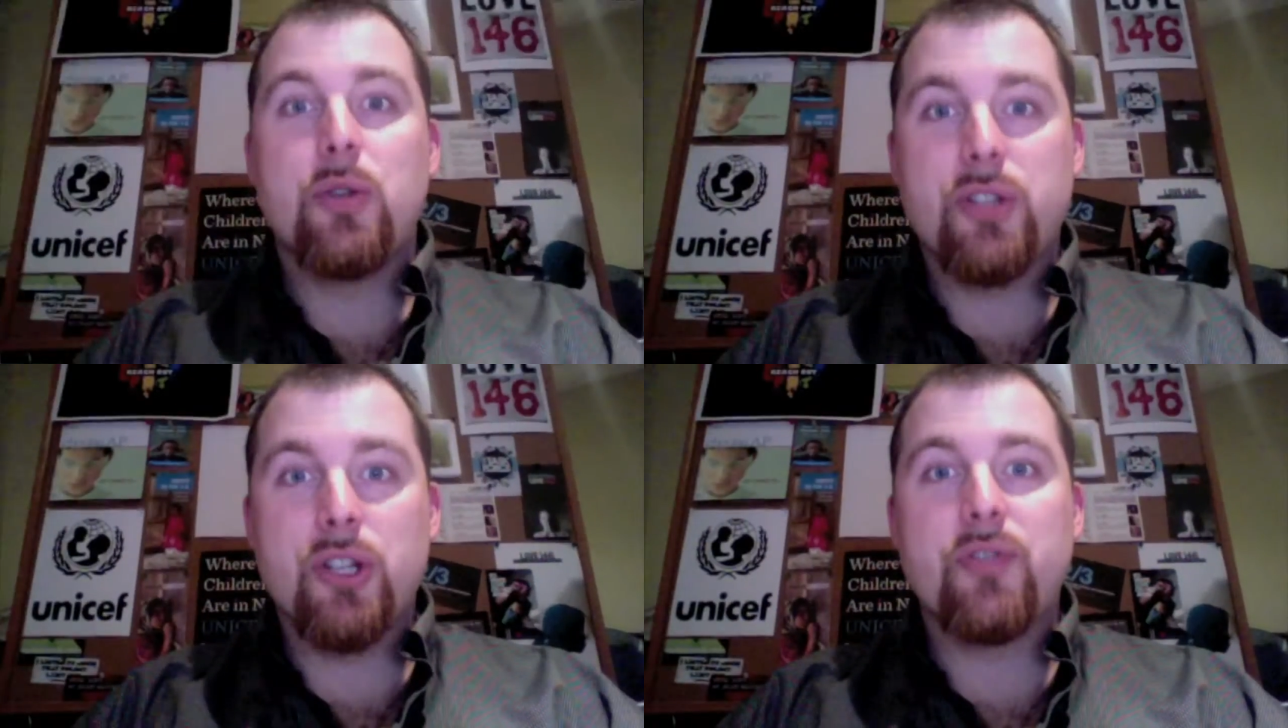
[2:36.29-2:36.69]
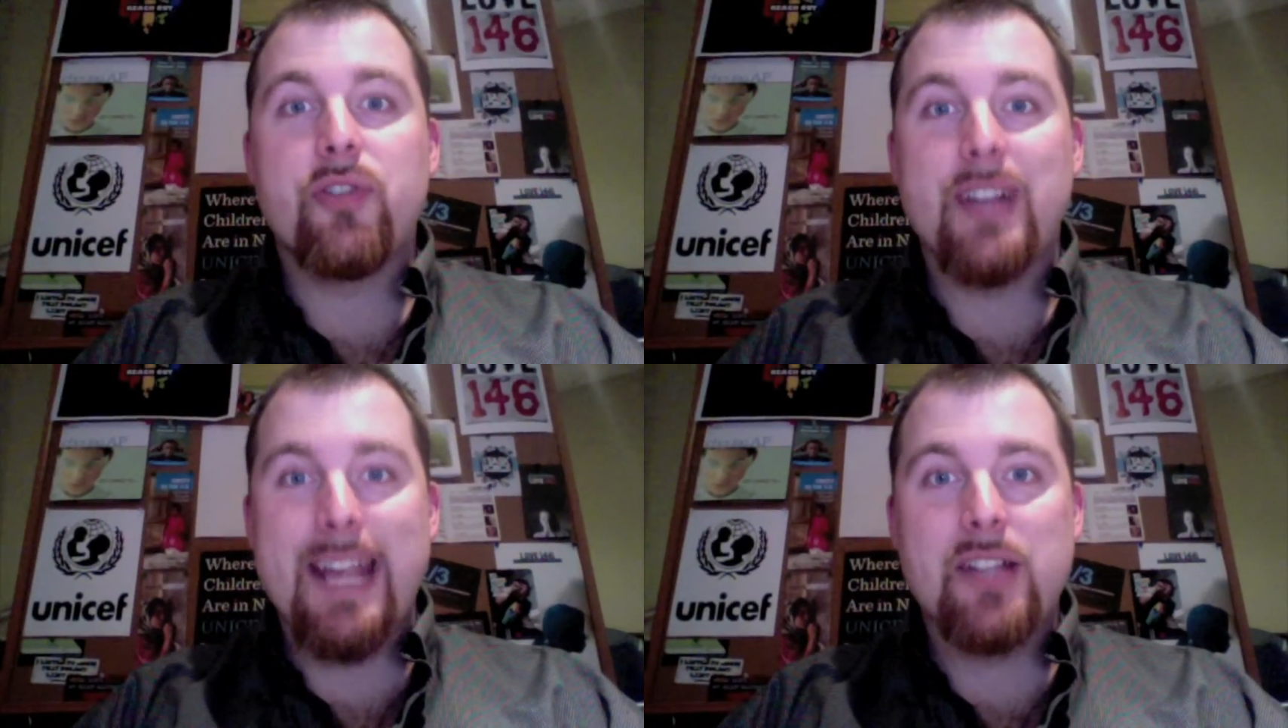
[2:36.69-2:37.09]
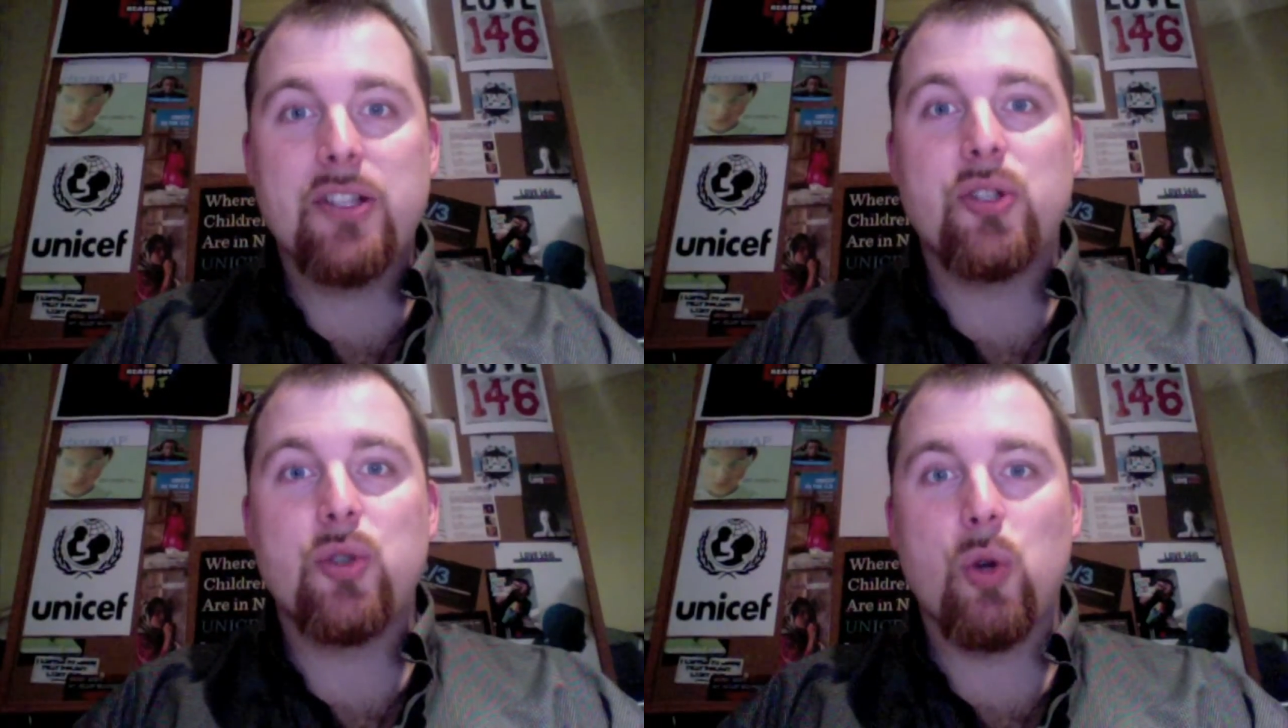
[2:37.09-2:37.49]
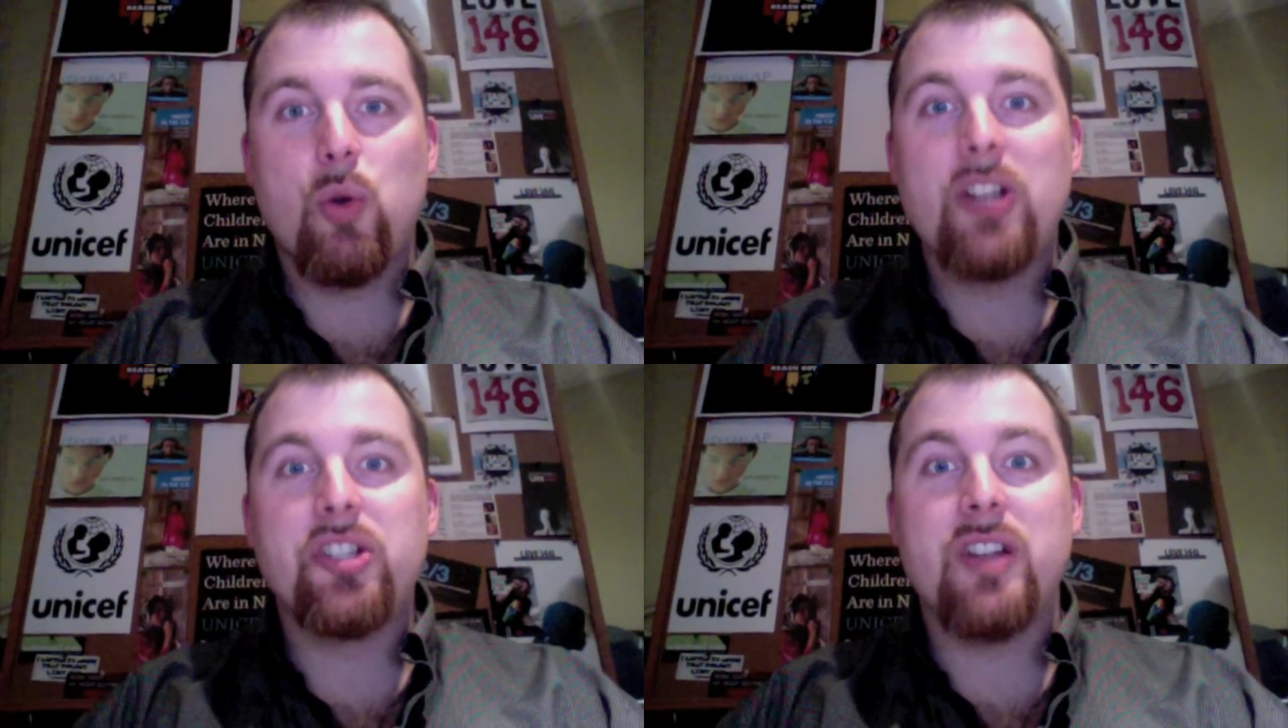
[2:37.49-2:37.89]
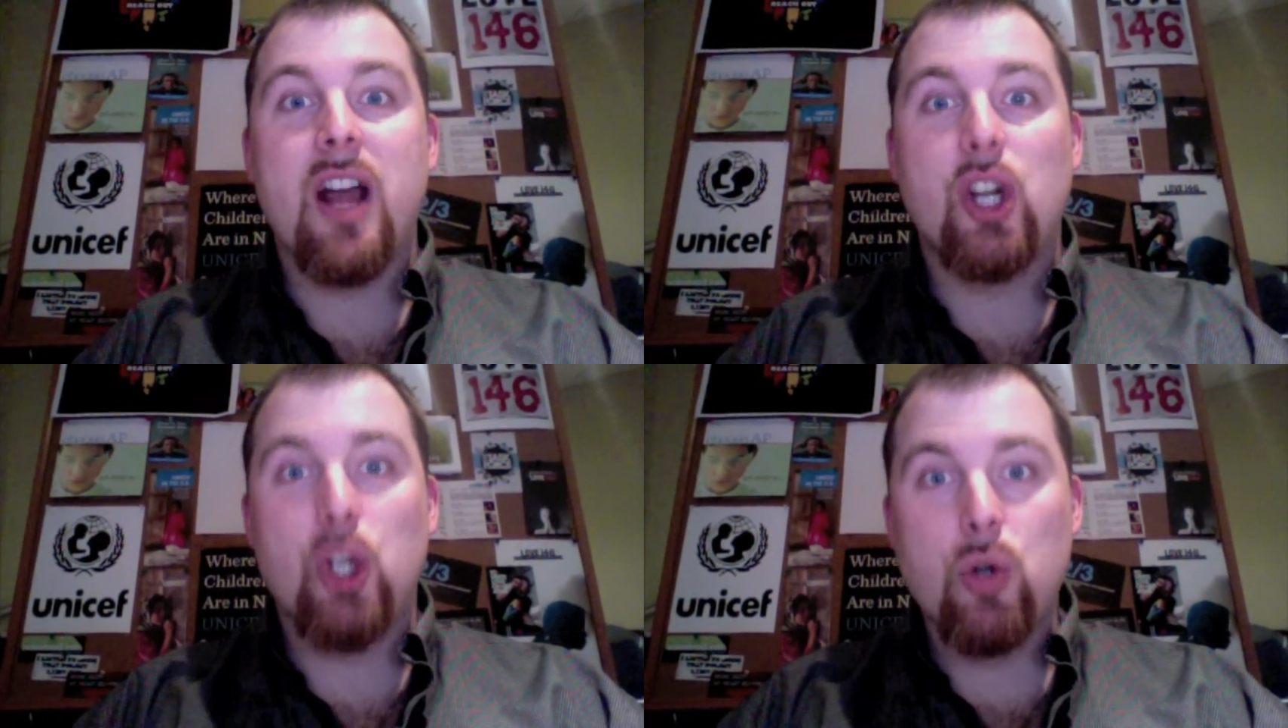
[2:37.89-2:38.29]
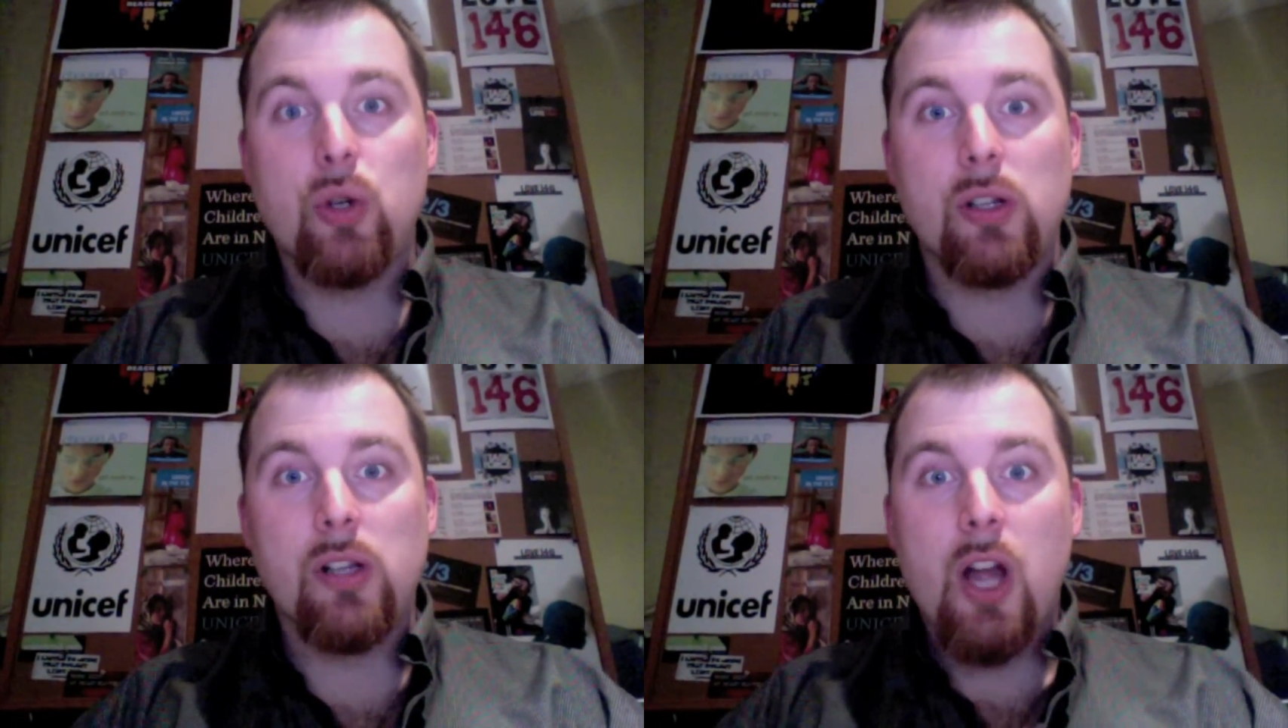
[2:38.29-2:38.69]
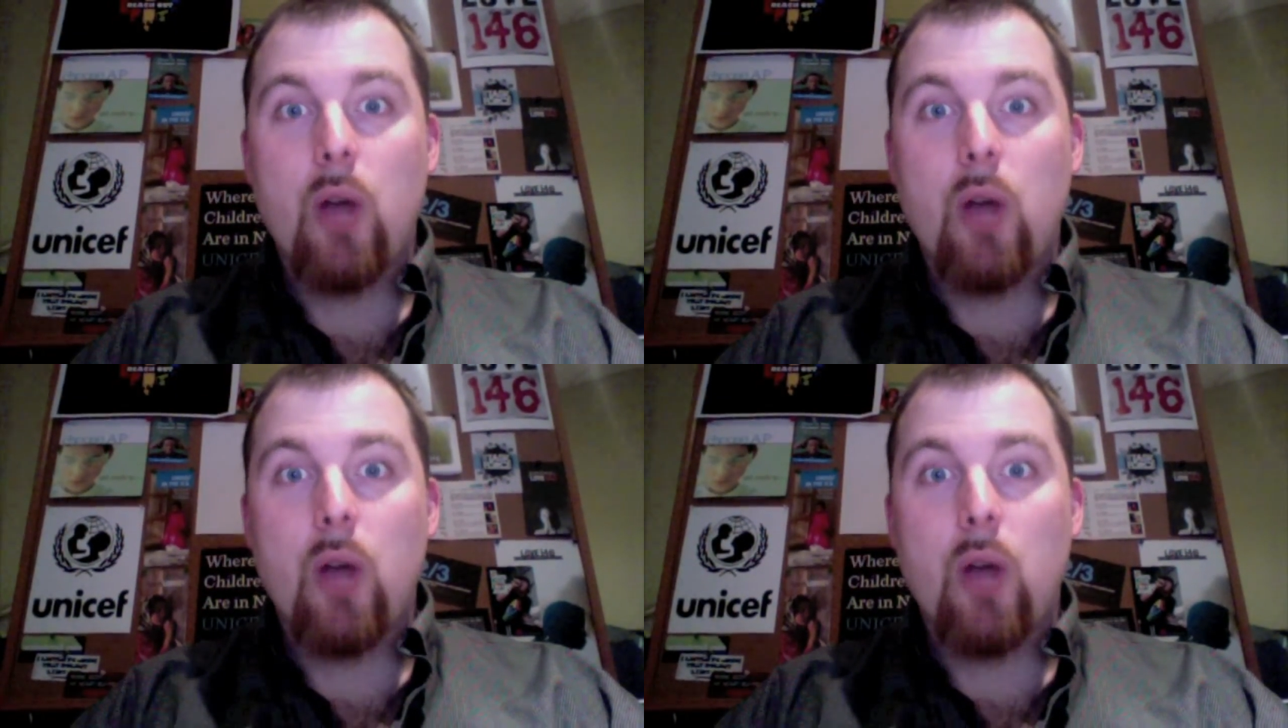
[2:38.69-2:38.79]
You search for an answer to a question on Google